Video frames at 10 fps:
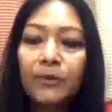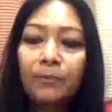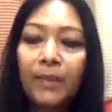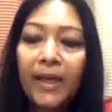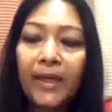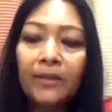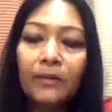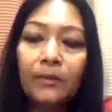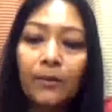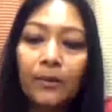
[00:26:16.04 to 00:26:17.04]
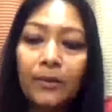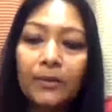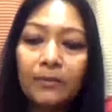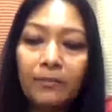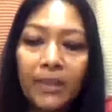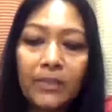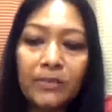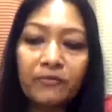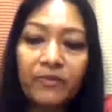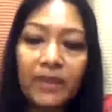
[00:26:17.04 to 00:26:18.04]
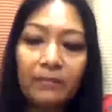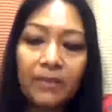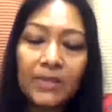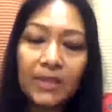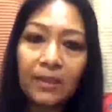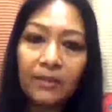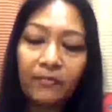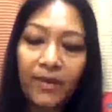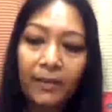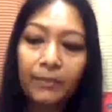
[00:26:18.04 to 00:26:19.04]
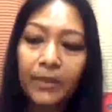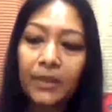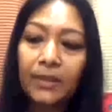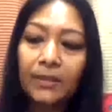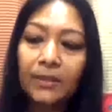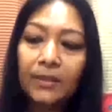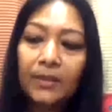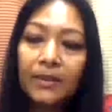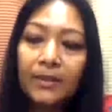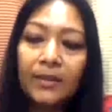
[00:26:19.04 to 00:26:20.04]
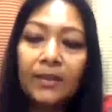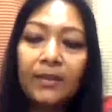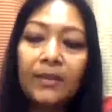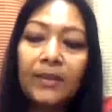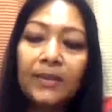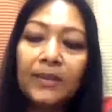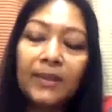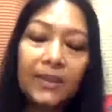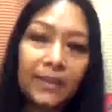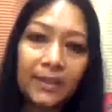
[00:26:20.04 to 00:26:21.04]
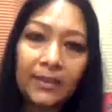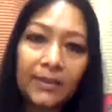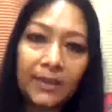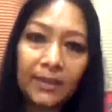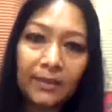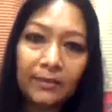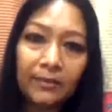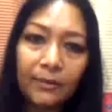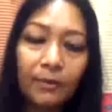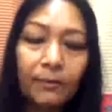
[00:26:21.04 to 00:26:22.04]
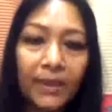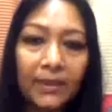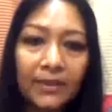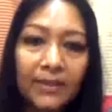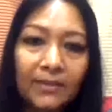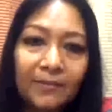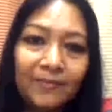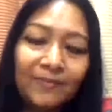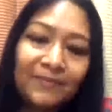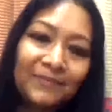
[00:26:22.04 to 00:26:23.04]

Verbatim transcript: How the black cord makes of them a single fabric that nothing can tear or mend.